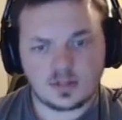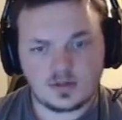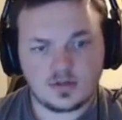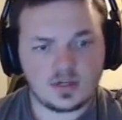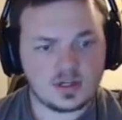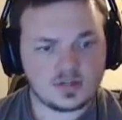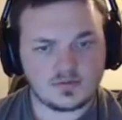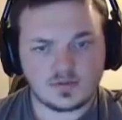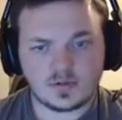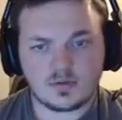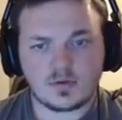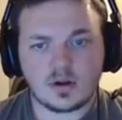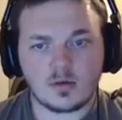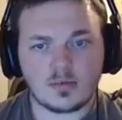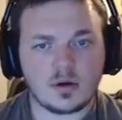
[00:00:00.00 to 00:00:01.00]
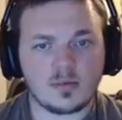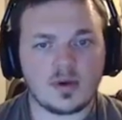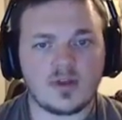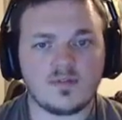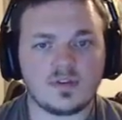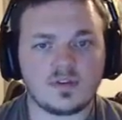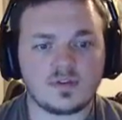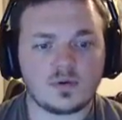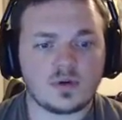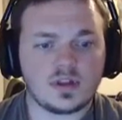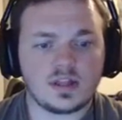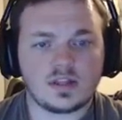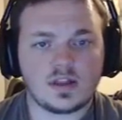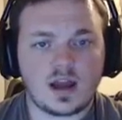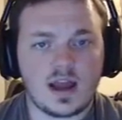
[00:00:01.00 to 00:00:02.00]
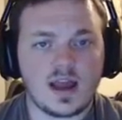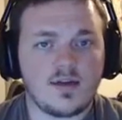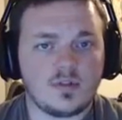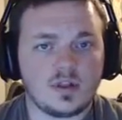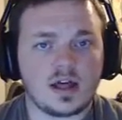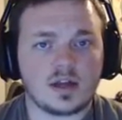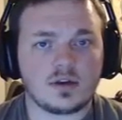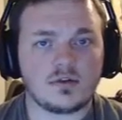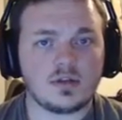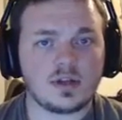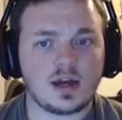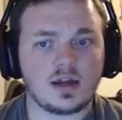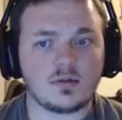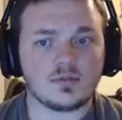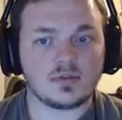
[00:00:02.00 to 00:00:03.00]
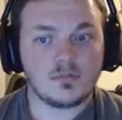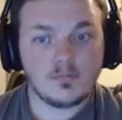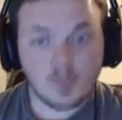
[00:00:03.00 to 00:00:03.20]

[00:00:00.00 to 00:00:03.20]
Like you guys will see when I open up my inventory that I have a lot of green items.